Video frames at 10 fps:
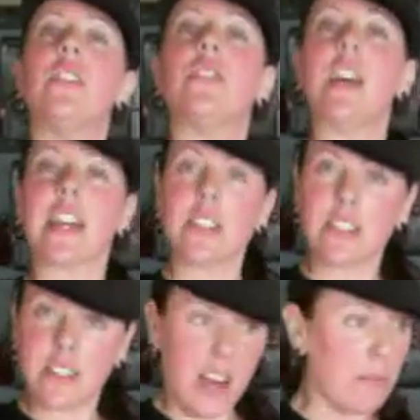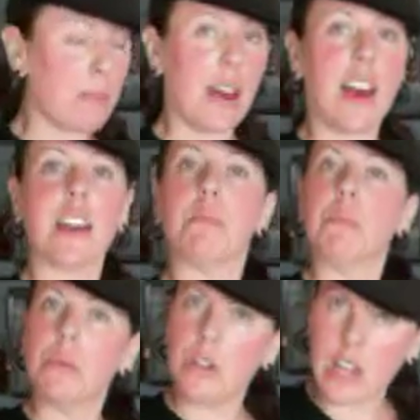Take a step back.
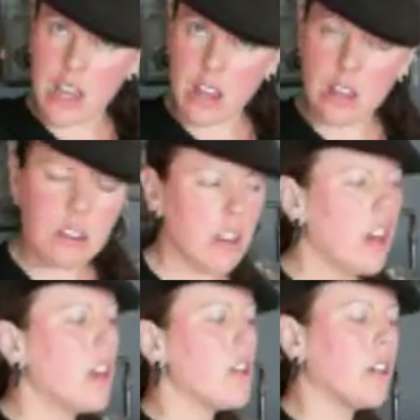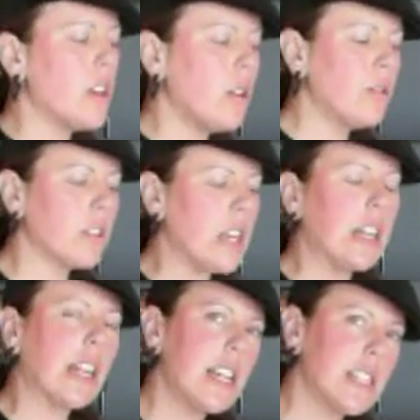Breathe. You're going to use the
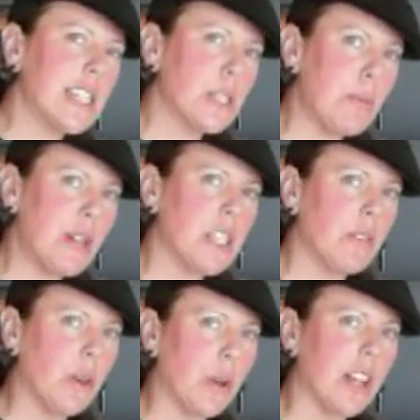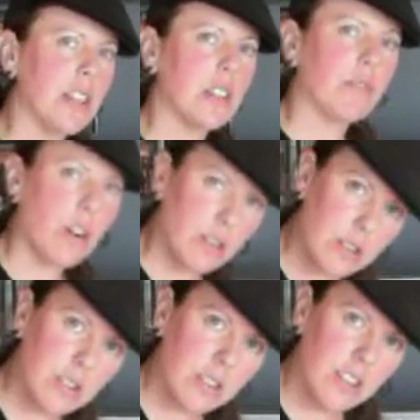less expensive ingredients
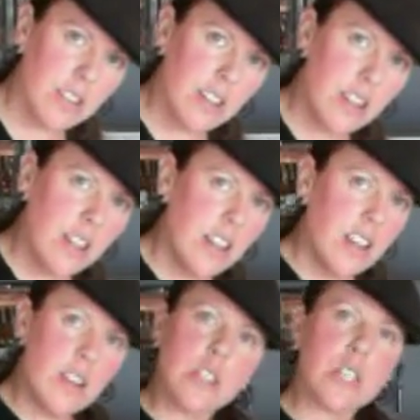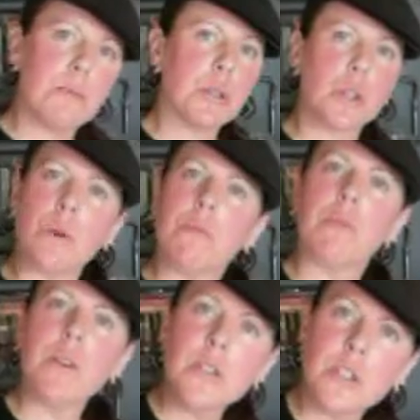first. Simple syrup
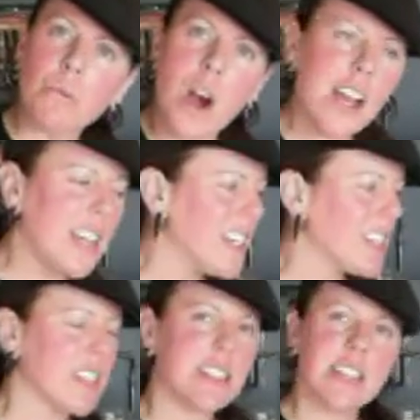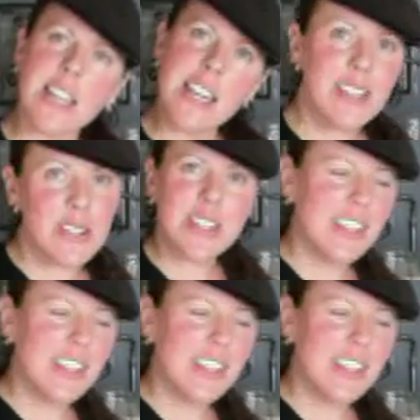first. Why? It's the stickiest.